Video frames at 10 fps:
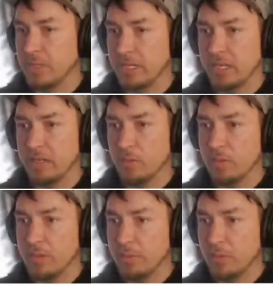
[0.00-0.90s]
But I kind of
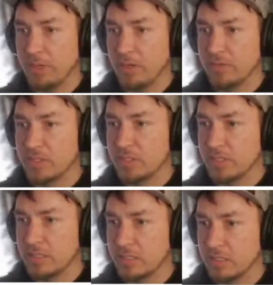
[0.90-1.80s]
want to make my way over
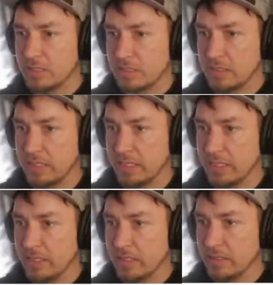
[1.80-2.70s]
to
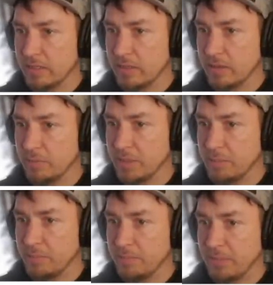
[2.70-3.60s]
the
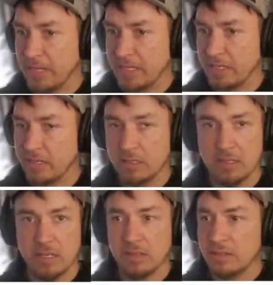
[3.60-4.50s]
Omni
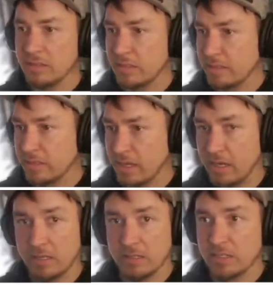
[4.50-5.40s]
backyard
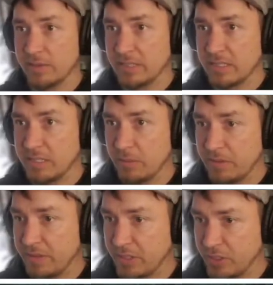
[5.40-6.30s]
garden so I can see
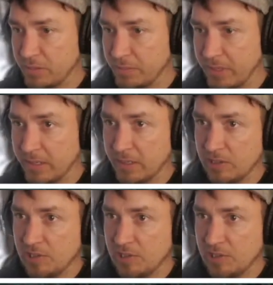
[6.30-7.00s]
what things you can buy.